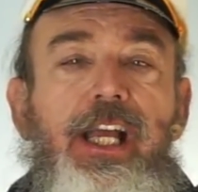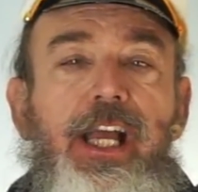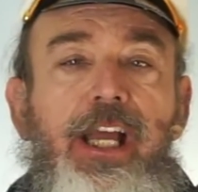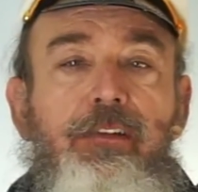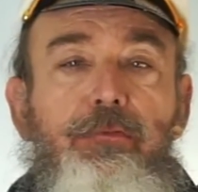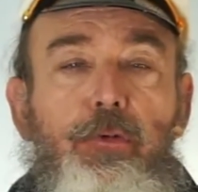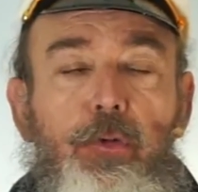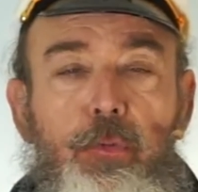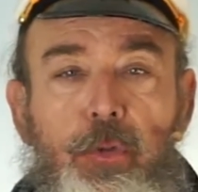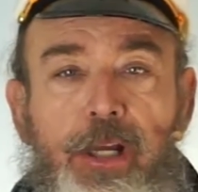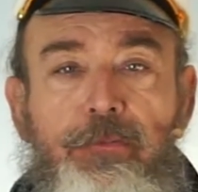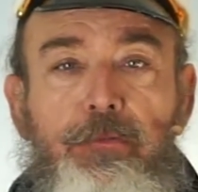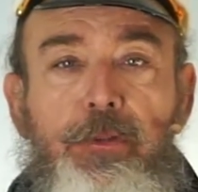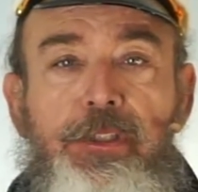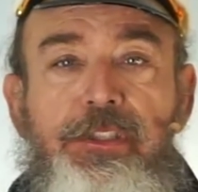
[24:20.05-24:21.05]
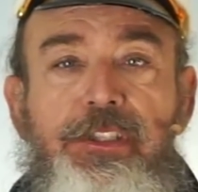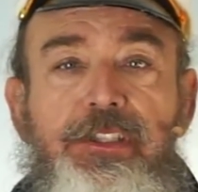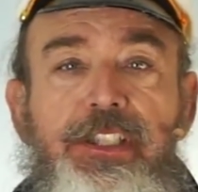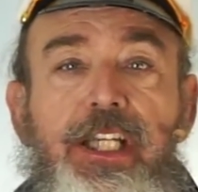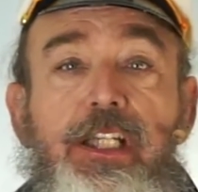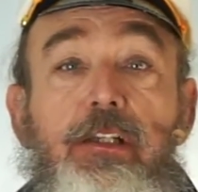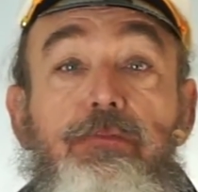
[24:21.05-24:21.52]
and for reference,
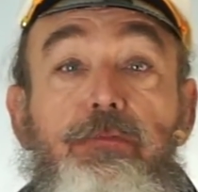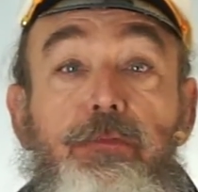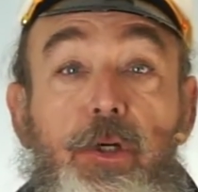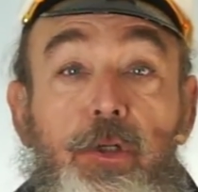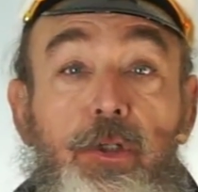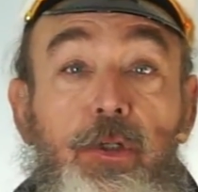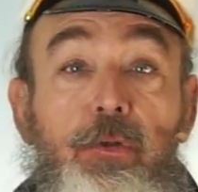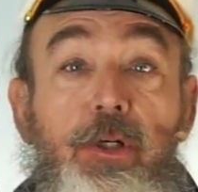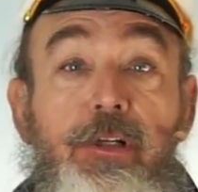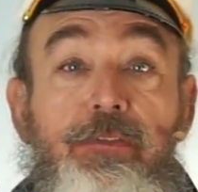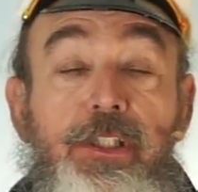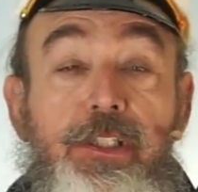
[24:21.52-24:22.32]
take a photo of